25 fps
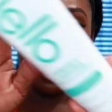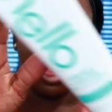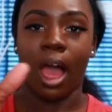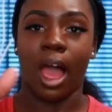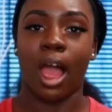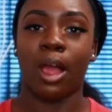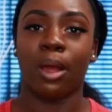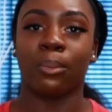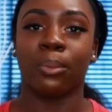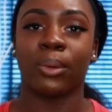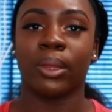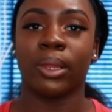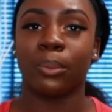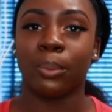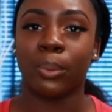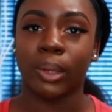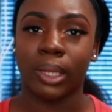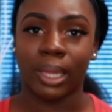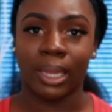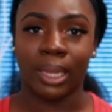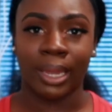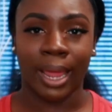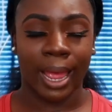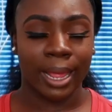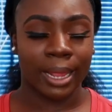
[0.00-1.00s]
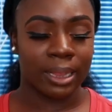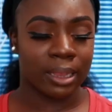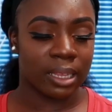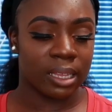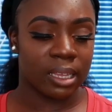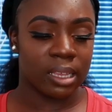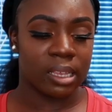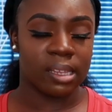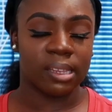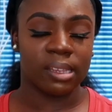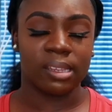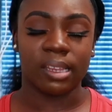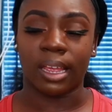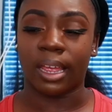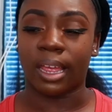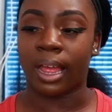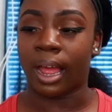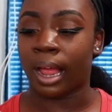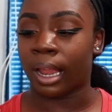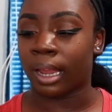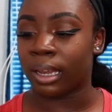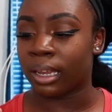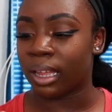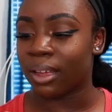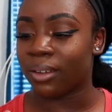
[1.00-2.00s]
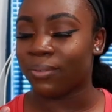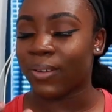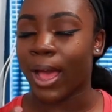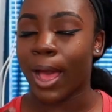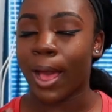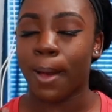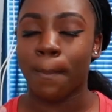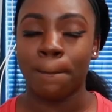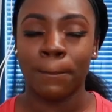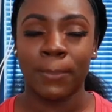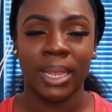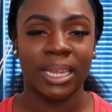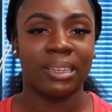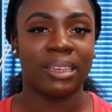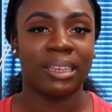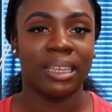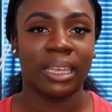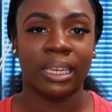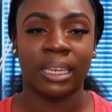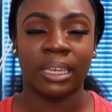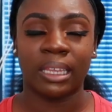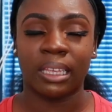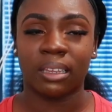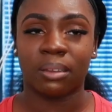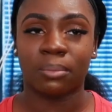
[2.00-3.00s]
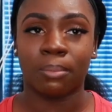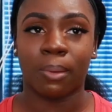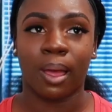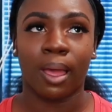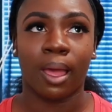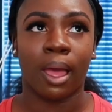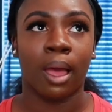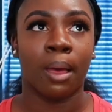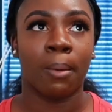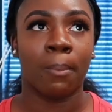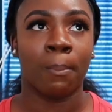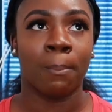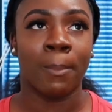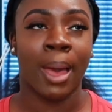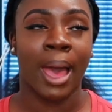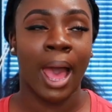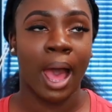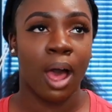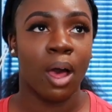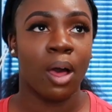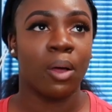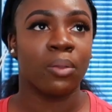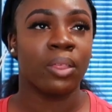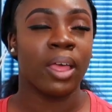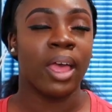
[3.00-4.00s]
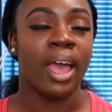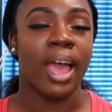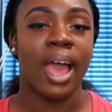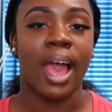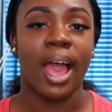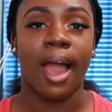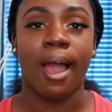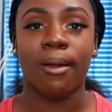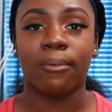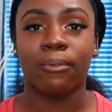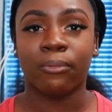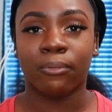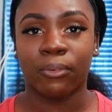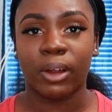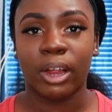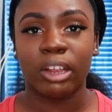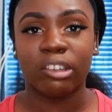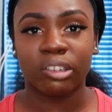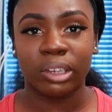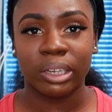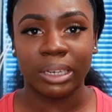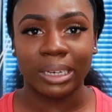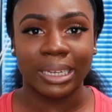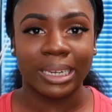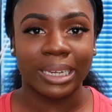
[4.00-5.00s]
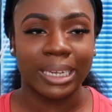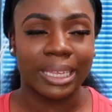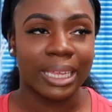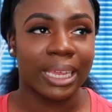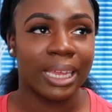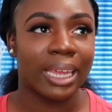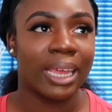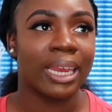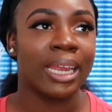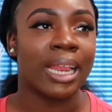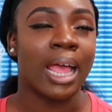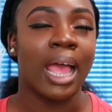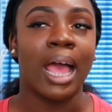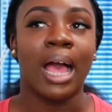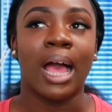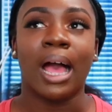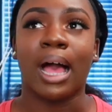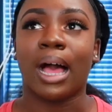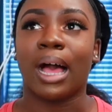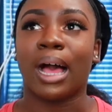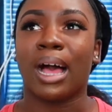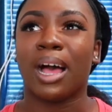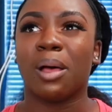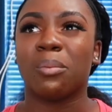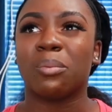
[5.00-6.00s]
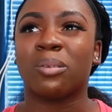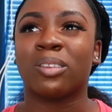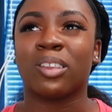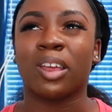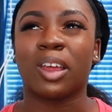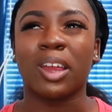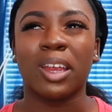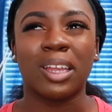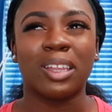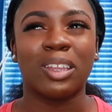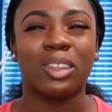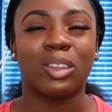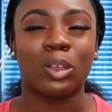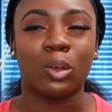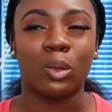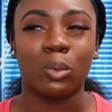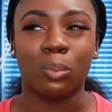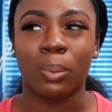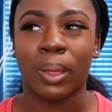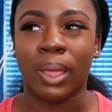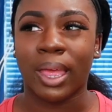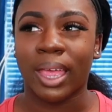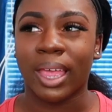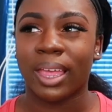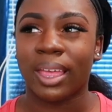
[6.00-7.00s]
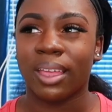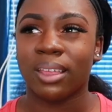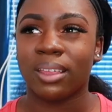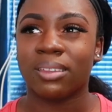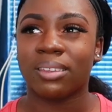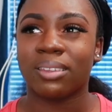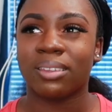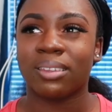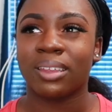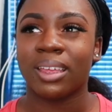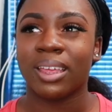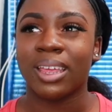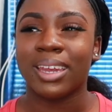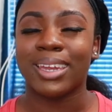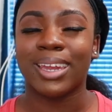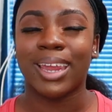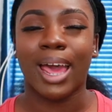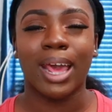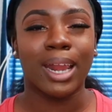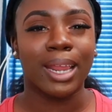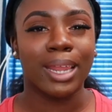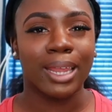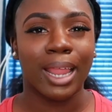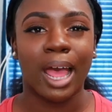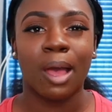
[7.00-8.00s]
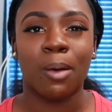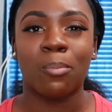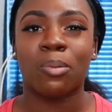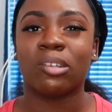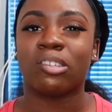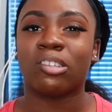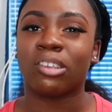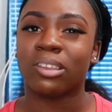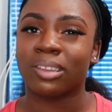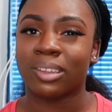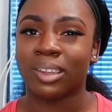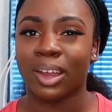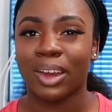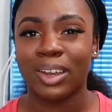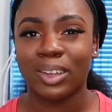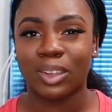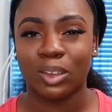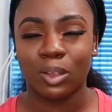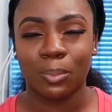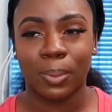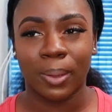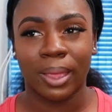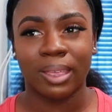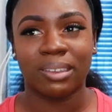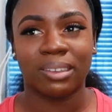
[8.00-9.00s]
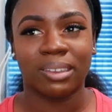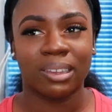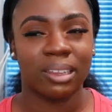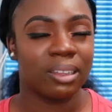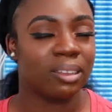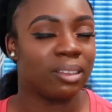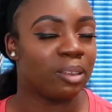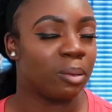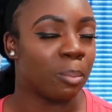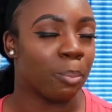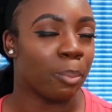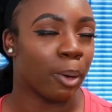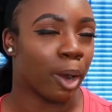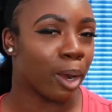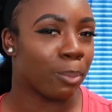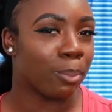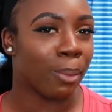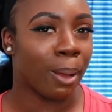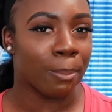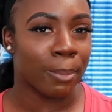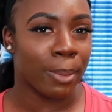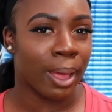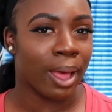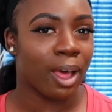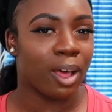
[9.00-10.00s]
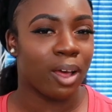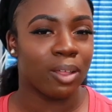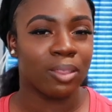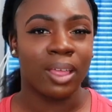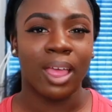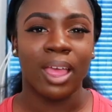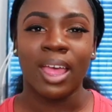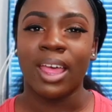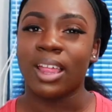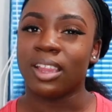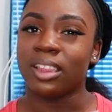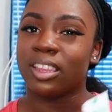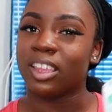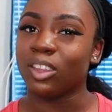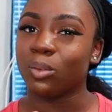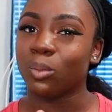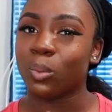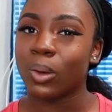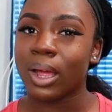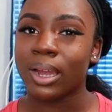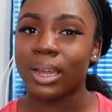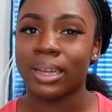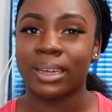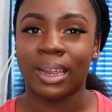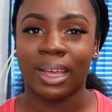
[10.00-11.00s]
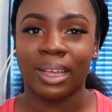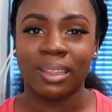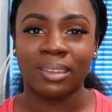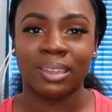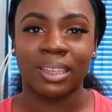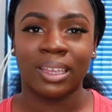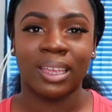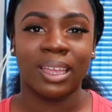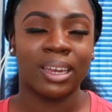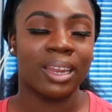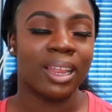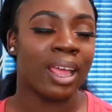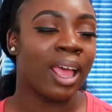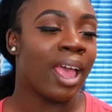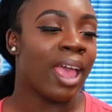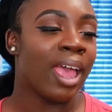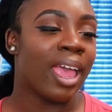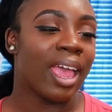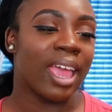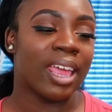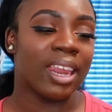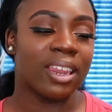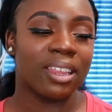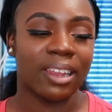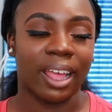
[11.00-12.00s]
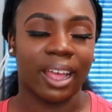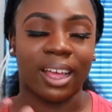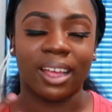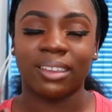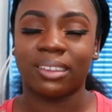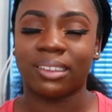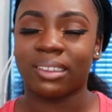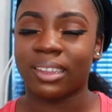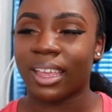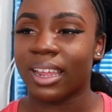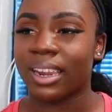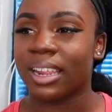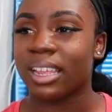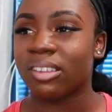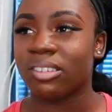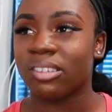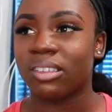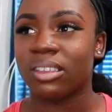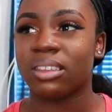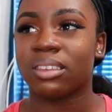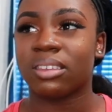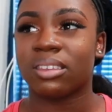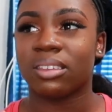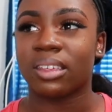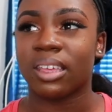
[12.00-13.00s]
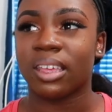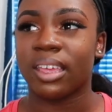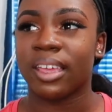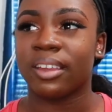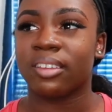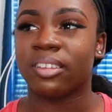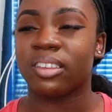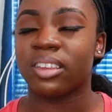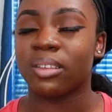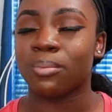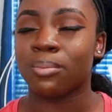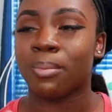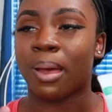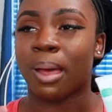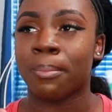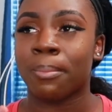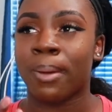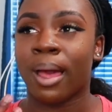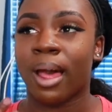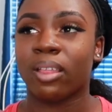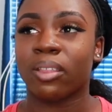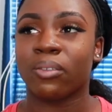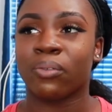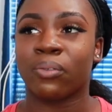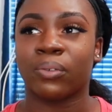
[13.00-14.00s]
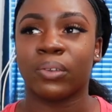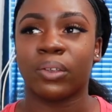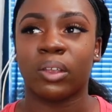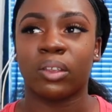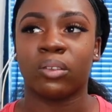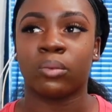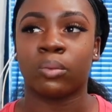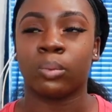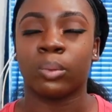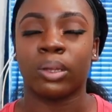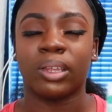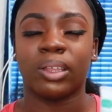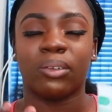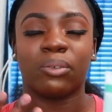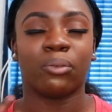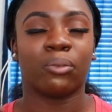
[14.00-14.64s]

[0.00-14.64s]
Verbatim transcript: I really, really like this. I love how minty leaves my um, mouth how fresh and clean. Um, certain toothpaste not a lot but just certain toothpaste tend to burn my mouth this one doesn't and it, like i said it just it just my mouth feels really